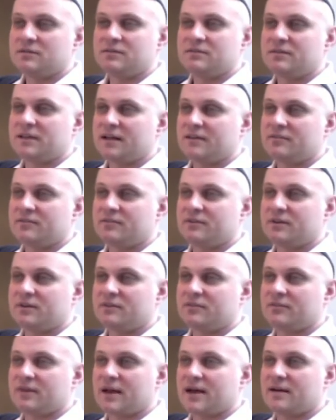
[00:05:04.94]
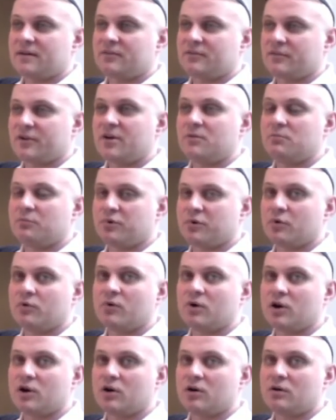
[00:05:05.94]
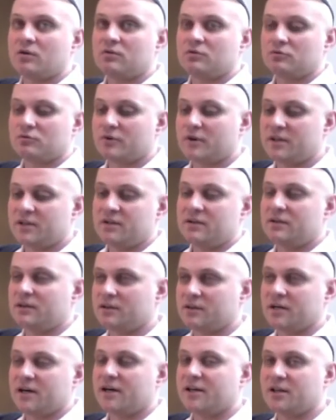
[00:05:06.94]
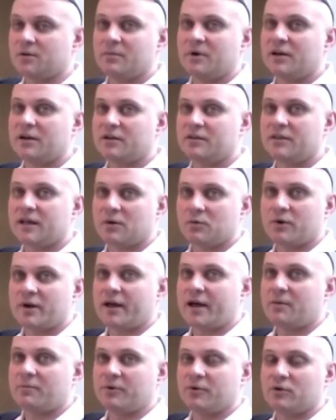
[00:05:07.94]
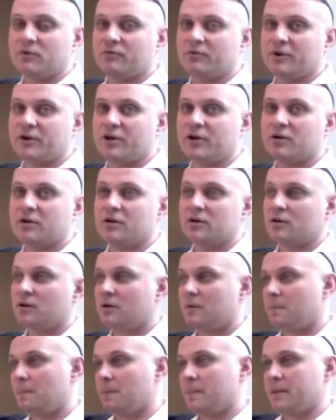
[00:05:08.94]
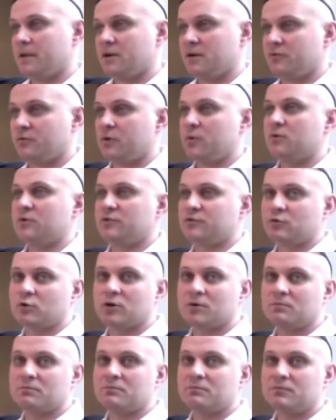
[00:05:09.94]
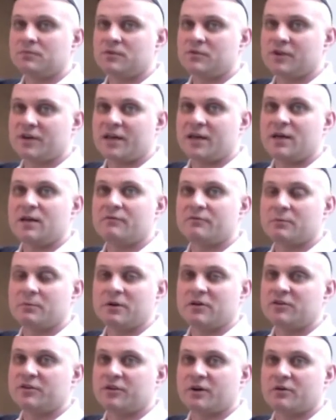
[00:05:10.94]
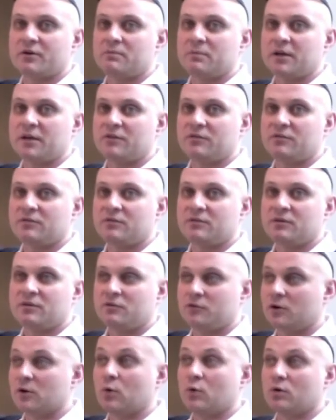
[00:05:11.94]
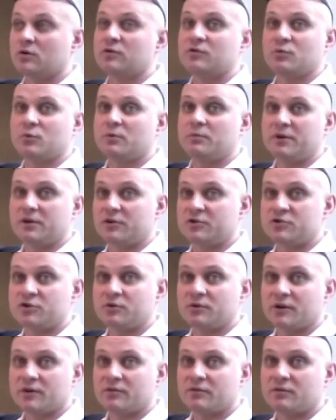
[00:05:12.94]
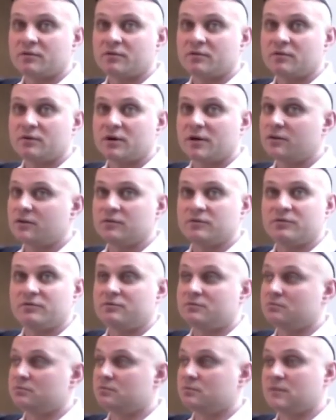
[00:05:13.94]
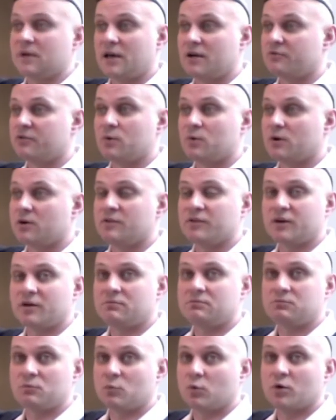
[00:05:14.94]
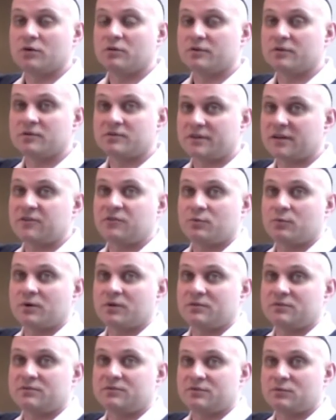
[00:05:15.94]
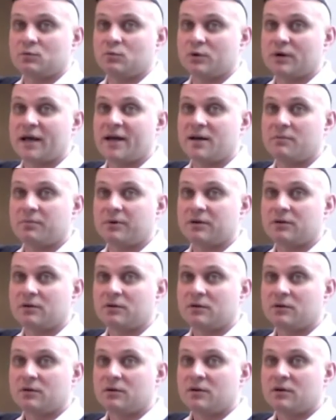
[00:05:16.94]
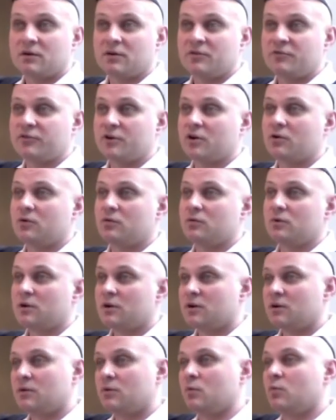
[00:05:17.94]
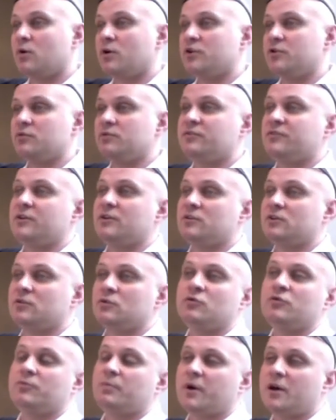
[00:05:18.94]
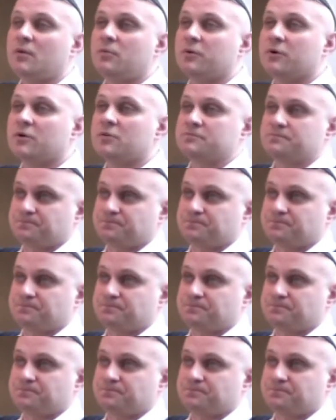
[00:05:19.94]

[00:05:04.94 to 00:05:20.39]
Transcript: that's the exact same protocol written and documented that would happen over here if we would storm the gate of a military base. Their orders would be to shoot us, and there's everywhere in the world that's what would happen. So what you see in the newspaper,